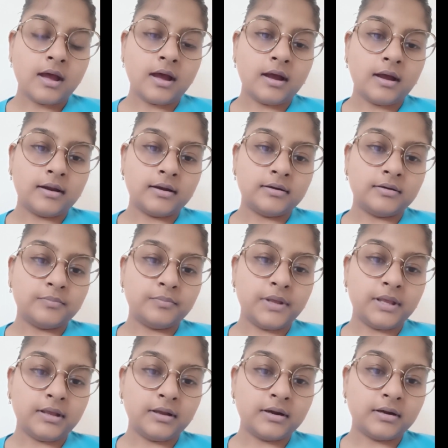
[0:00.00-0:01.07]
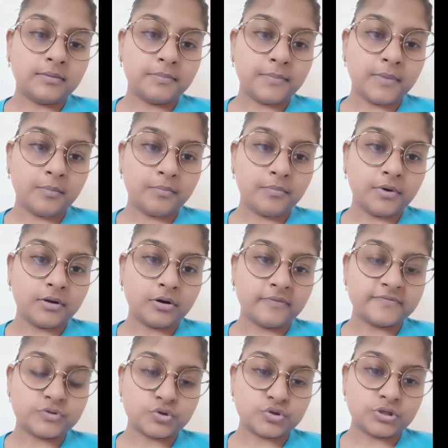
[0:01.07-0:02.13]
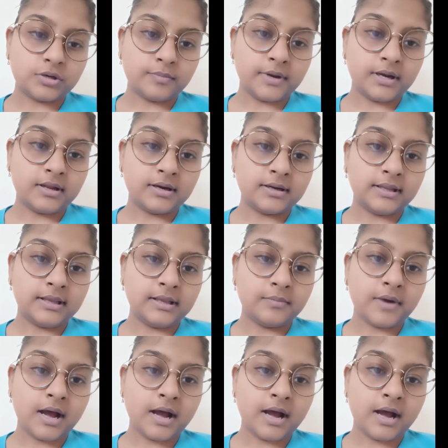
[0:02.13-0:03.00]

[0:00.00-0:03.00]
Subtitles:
and being a member of social media team,